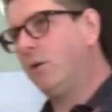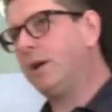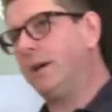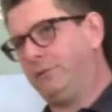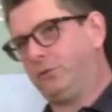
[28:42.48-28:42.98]

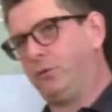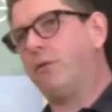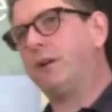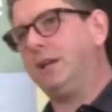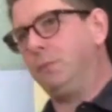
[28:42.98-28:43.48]
okay,
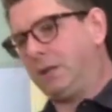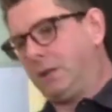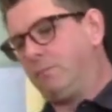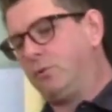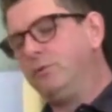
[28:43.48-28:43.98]
historically we
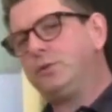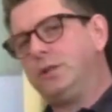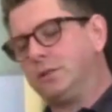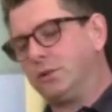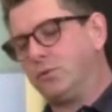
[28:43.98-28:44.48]
can prove
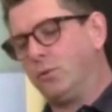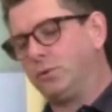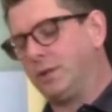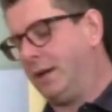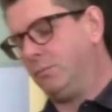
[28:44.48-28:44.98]

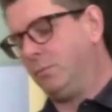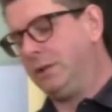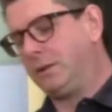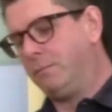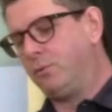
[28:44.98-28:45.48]

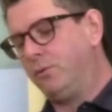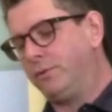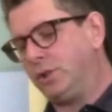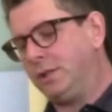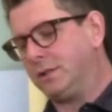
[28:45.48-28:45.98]
that
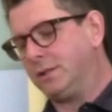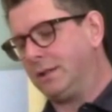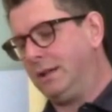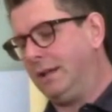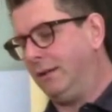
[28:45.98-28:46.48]
Jesus
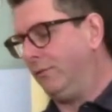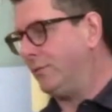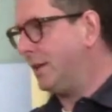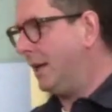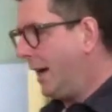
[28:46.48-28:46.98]
lived.
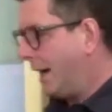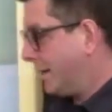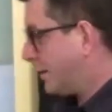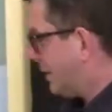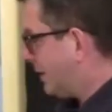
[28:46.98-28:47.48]
And it
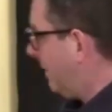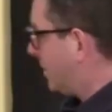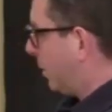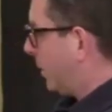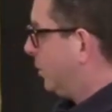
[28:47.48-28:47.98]
seems that
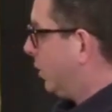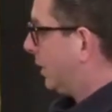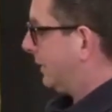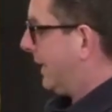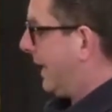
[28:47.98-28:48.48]
when you look at
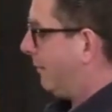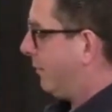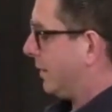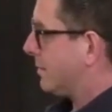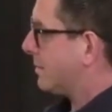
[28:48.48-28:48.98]
the
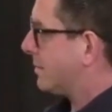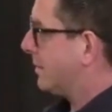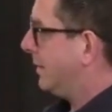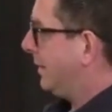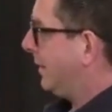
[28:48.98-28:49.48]
evidence,
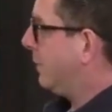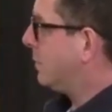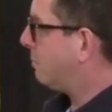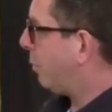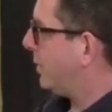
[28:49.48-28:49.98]
he was
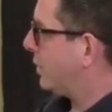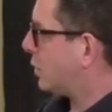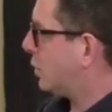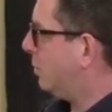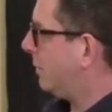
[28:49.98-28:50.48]
put in a
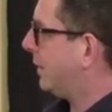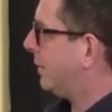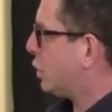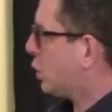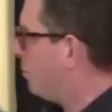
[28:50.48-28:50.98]
tomb and then the
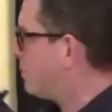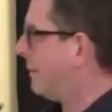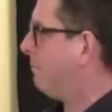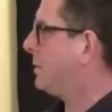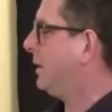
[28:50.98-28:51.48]
tomb was
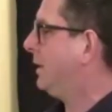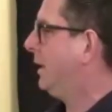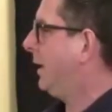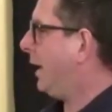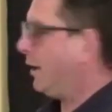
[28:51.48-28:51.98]
empty
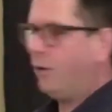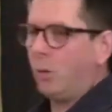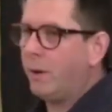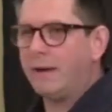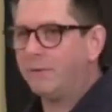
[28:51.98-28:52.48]
and no
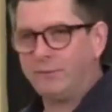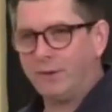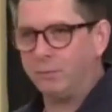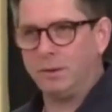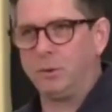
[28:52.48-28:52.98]
one ever found
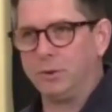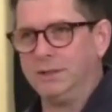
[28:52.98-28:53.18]
the body.